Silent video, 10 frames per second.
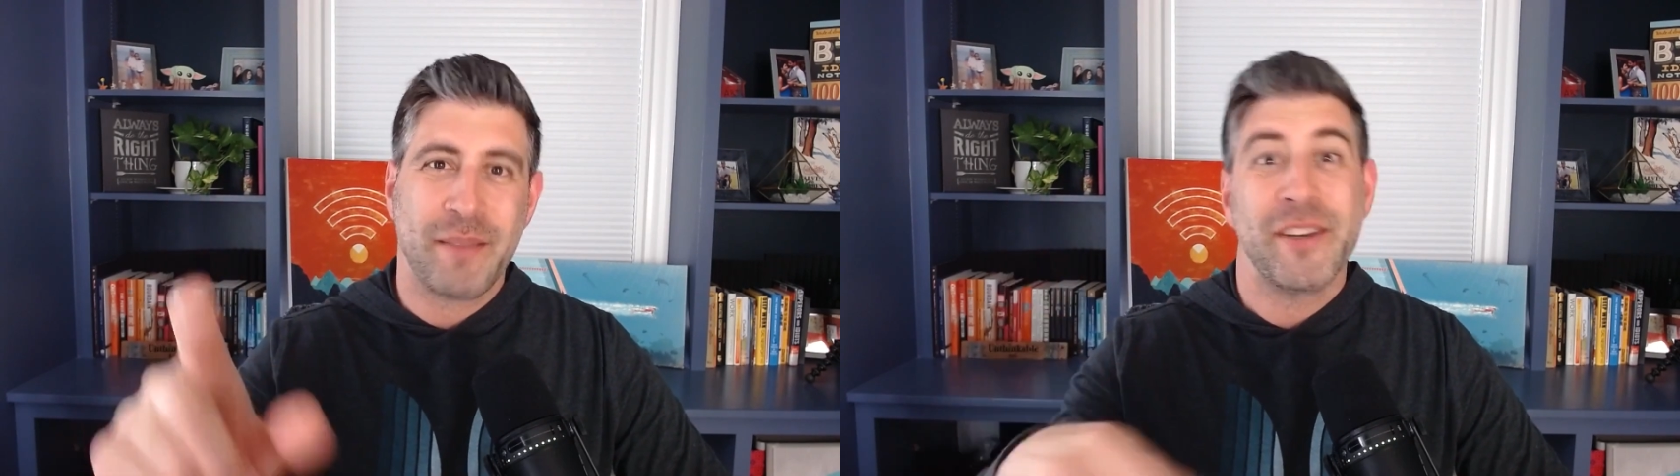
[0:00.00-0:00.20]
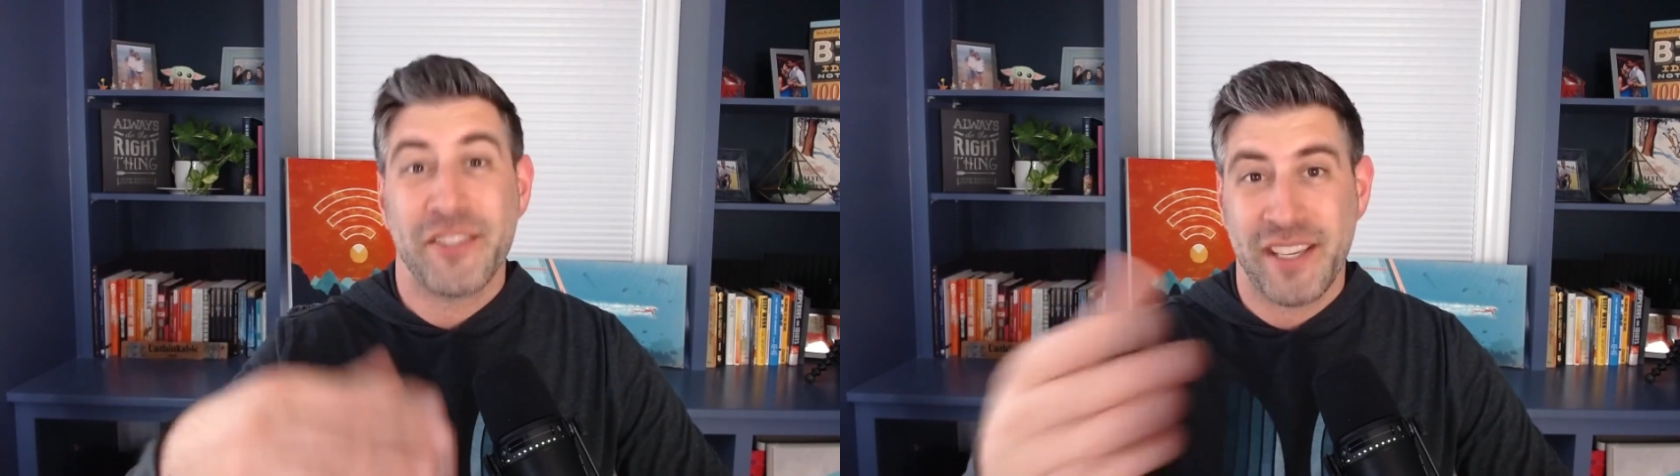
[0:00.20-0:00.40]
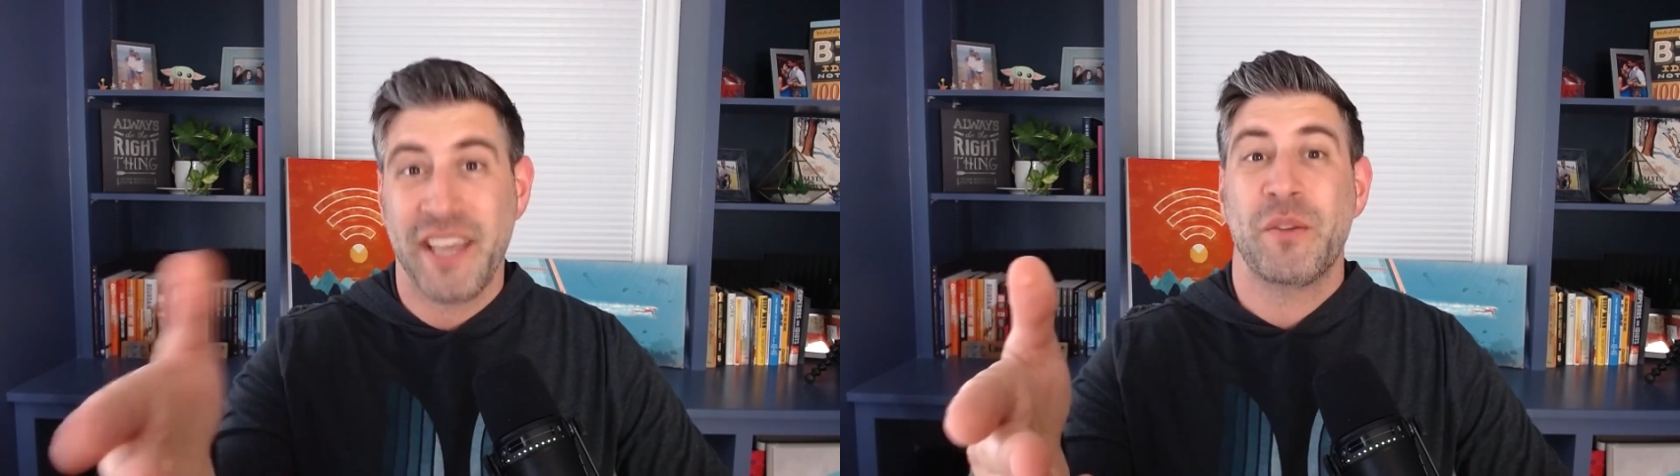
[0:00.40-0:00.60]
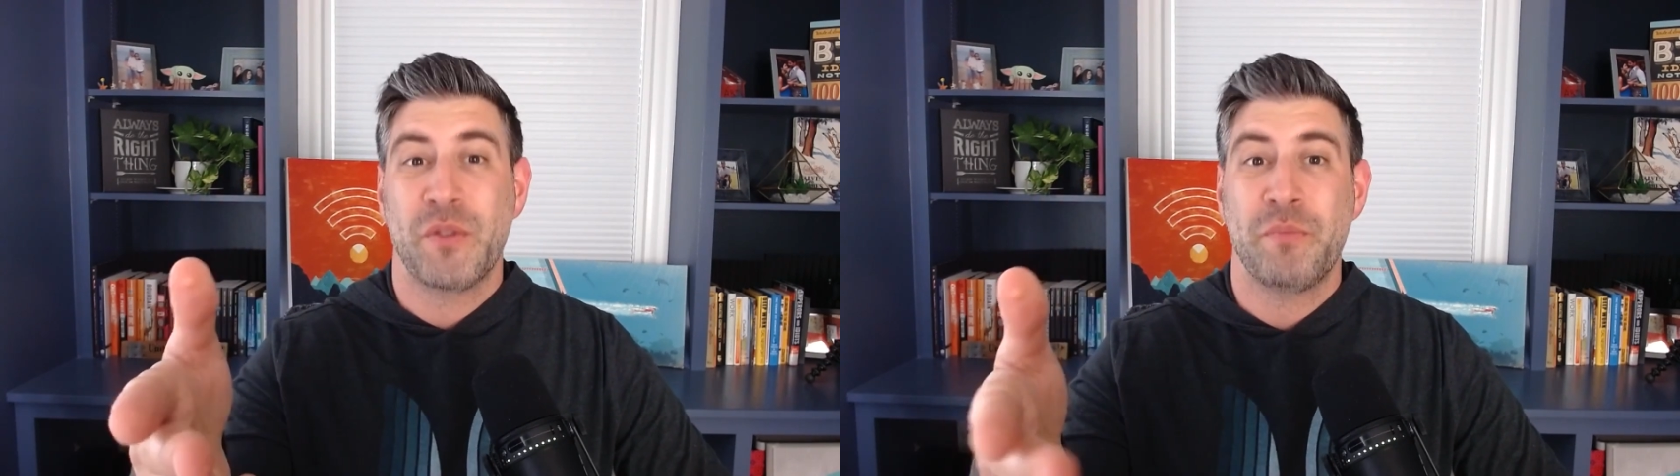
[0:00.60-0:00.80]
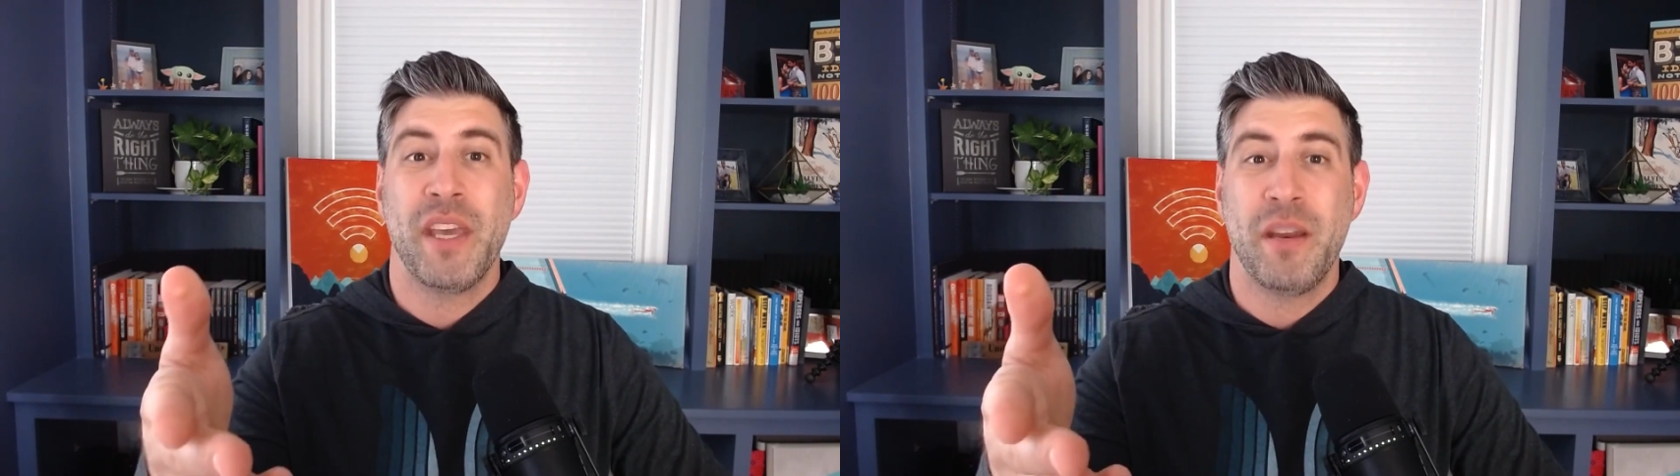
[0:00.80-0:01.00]
I mean, you're seeing this
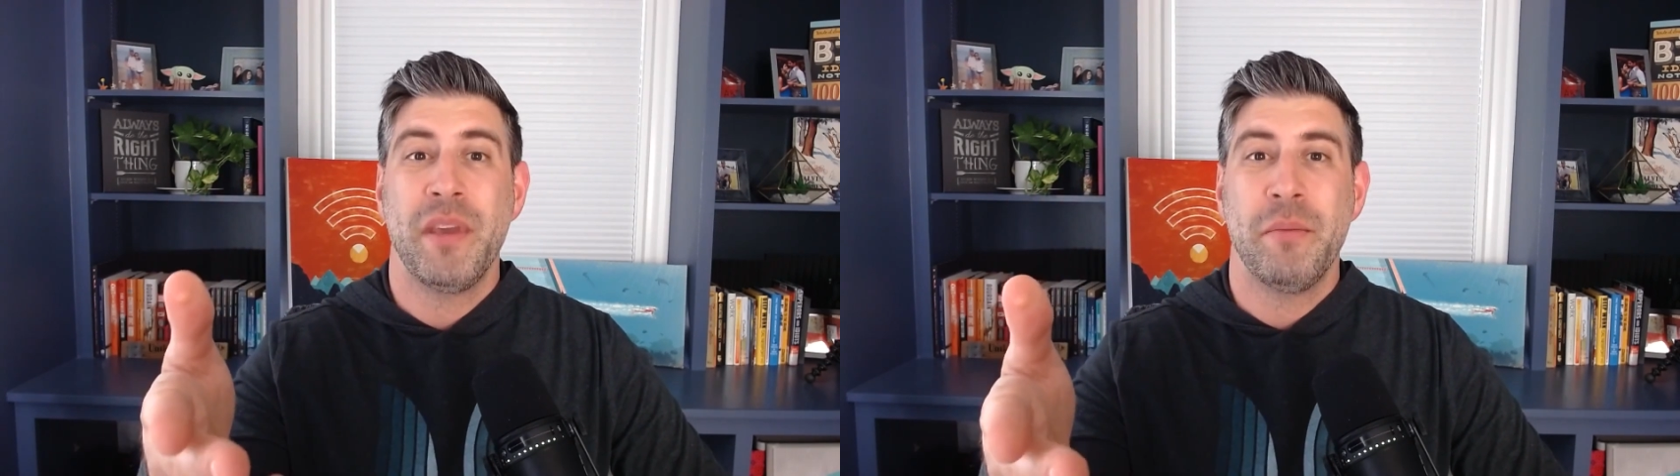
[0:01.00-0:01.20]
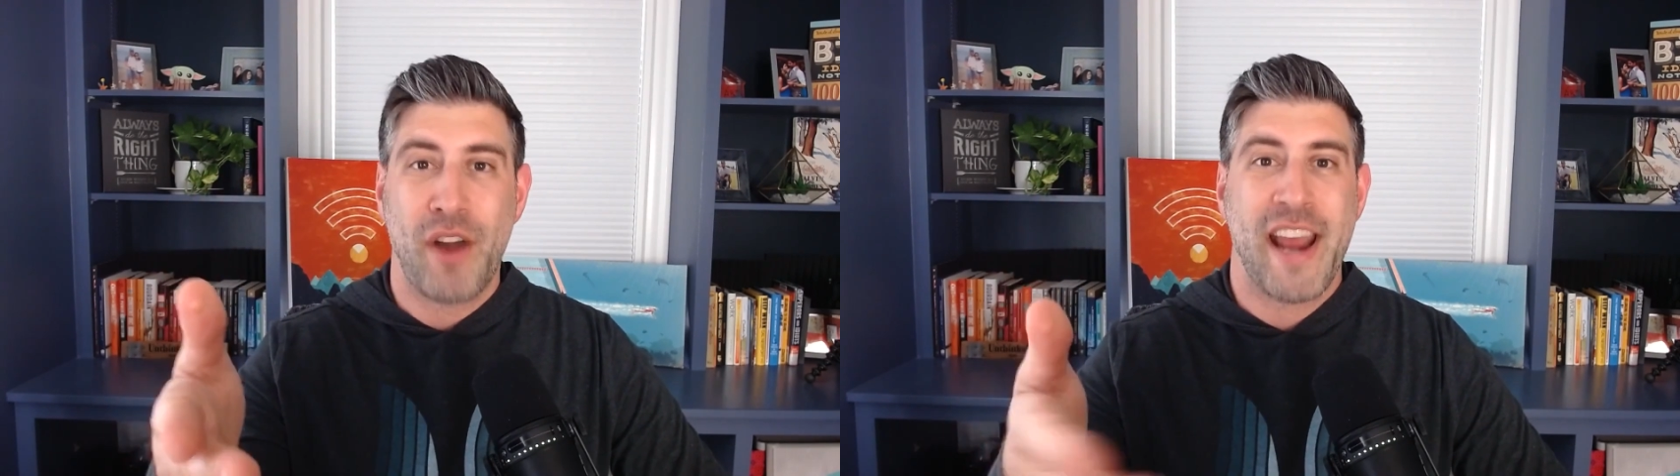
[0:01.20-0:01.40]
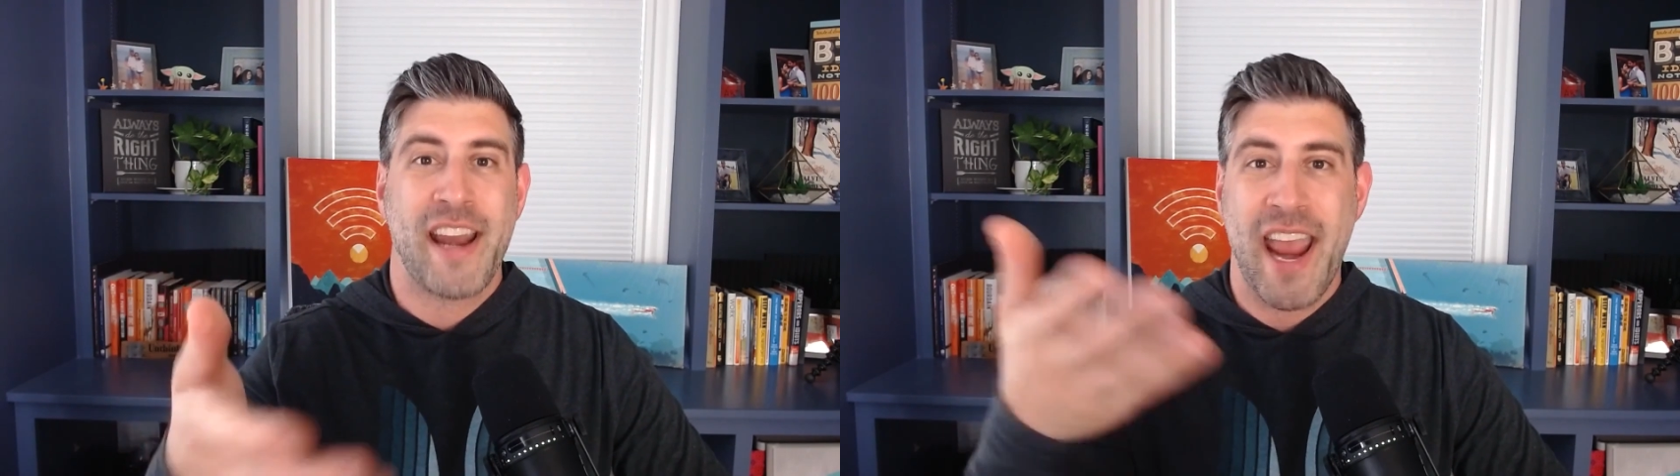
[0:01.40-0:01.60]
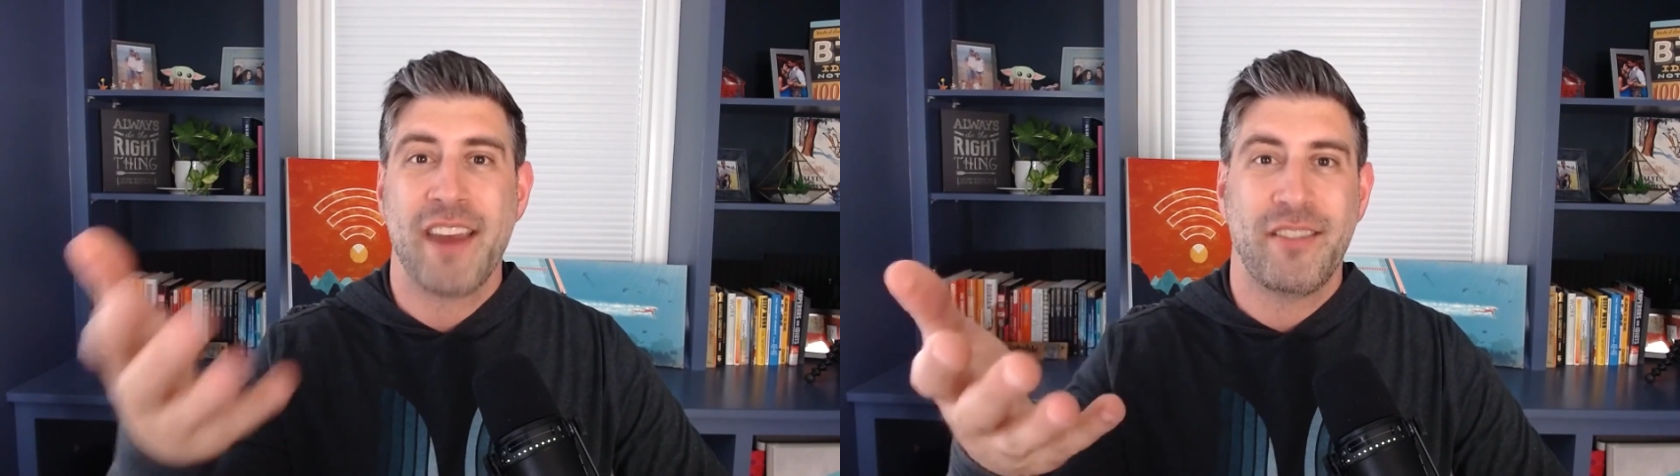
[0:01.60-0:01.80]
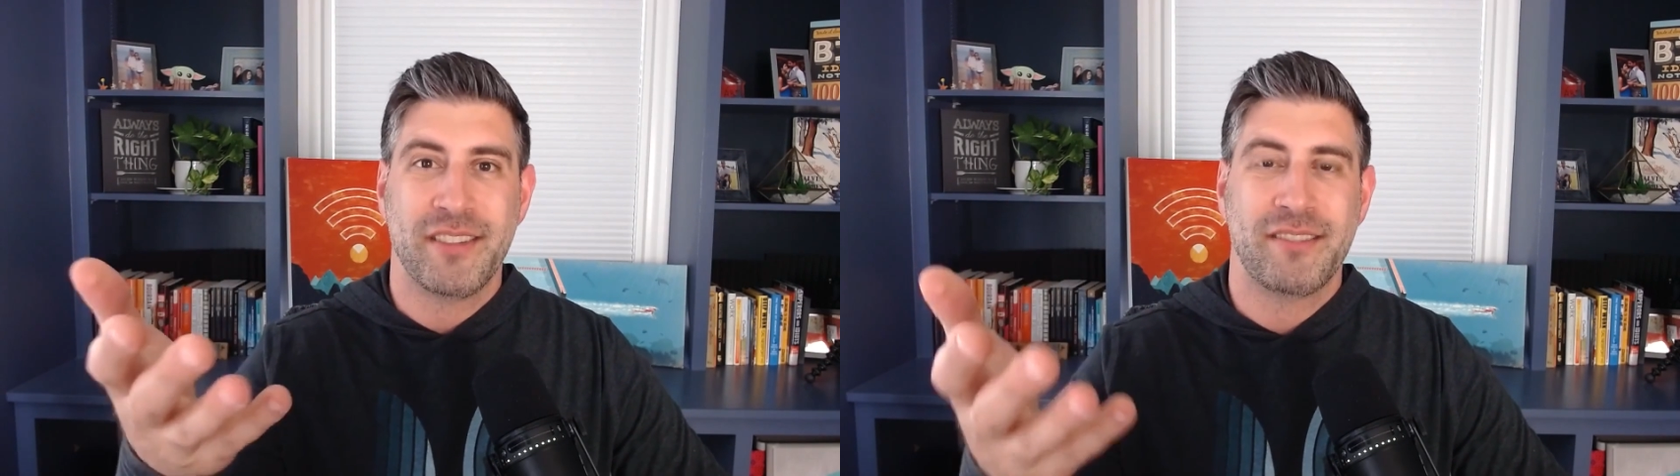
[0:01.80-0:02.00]
with B2B brand
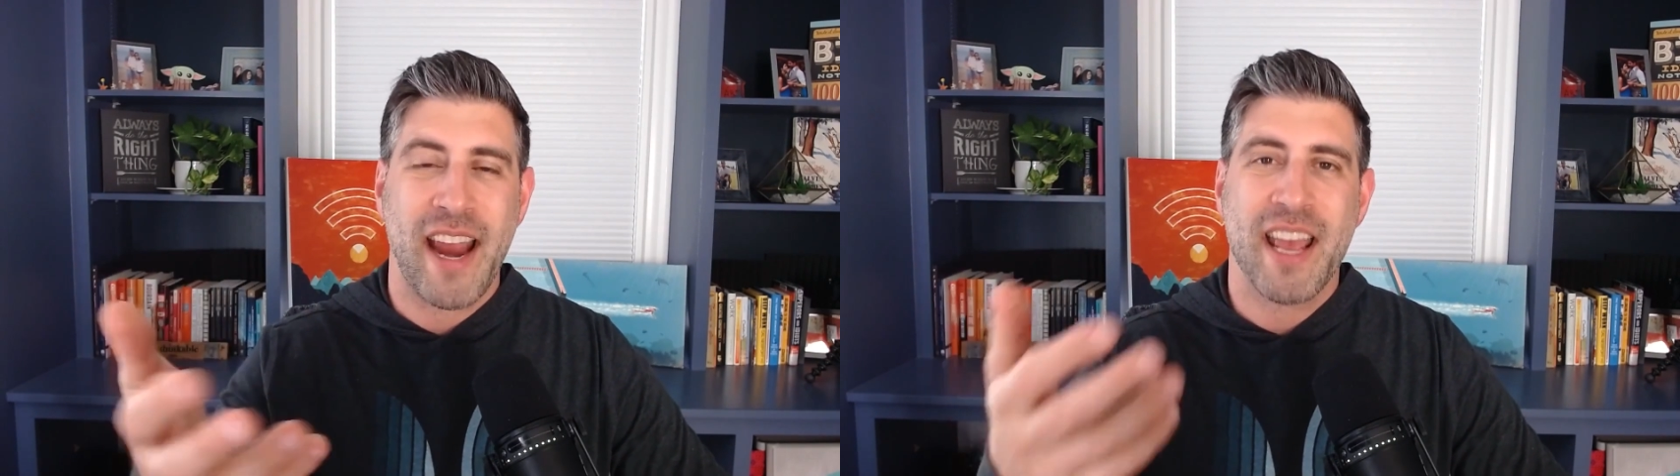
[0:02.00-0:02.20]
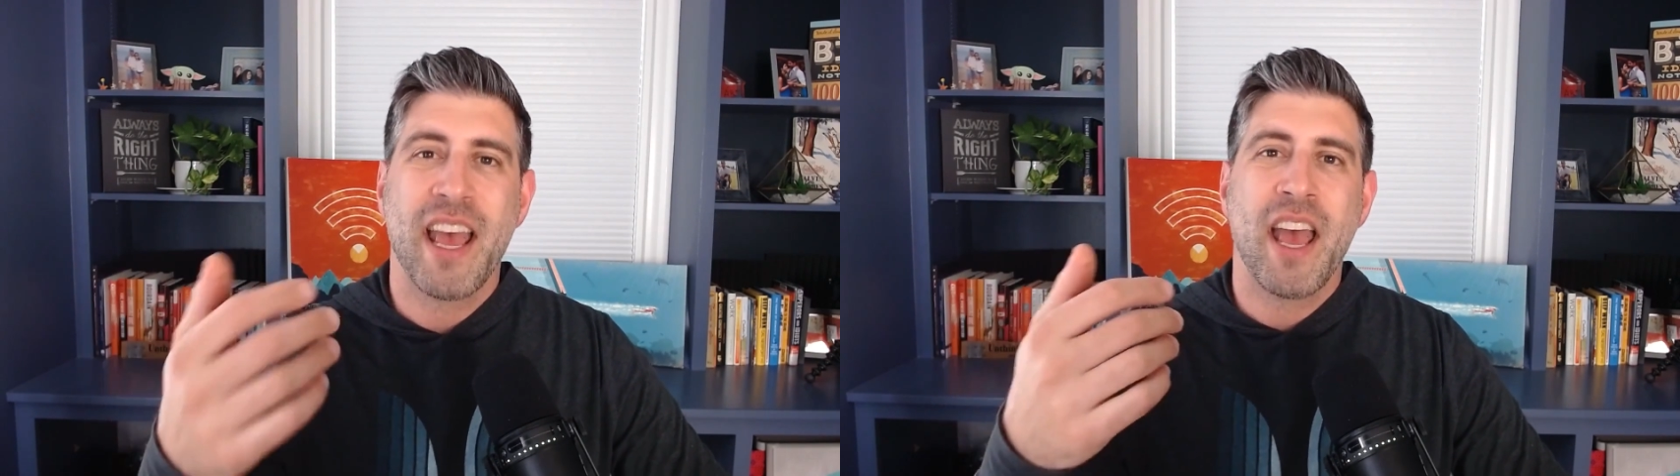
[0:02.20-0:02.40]
handles, right?